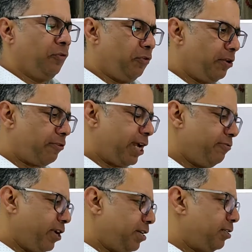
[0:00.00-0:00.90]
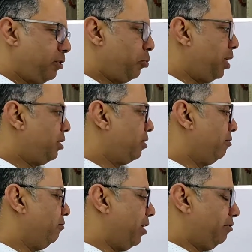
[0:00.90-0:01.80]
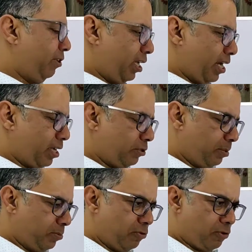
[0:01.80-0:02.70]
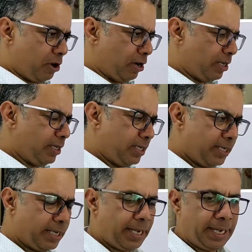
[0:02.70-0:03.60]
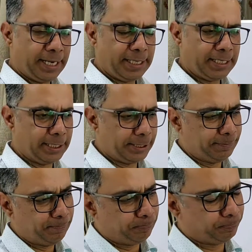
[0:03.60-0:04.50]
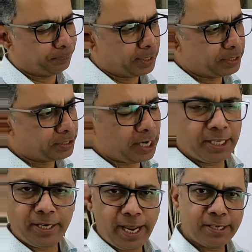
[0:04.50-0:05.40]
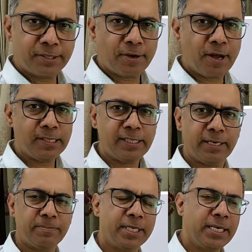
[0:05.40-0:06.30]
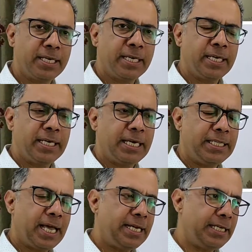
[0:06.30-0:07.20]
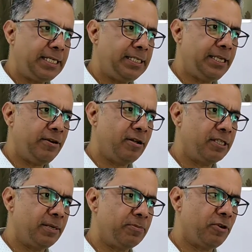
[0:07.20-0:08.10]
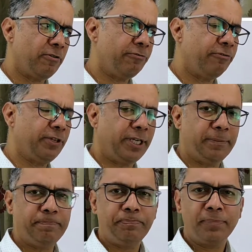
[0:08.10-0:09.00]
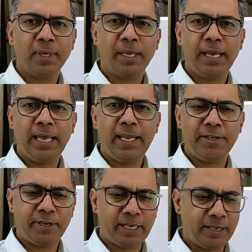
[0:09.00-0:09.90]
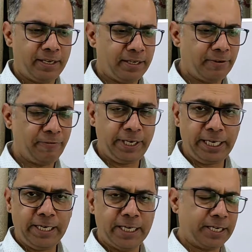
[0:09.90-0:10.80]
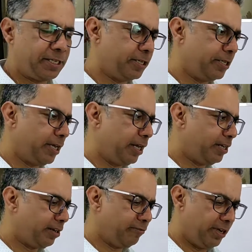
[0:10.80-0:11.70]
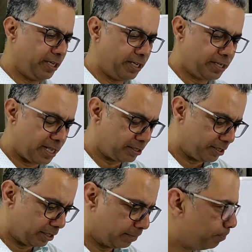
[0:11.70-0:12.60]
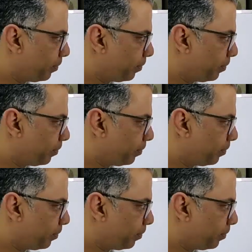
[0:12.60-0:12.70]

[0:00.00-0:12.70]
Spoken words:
we have arrived at a situation where we can actually move on and study the next concept, and that is the concept of electric field and electric field intensity.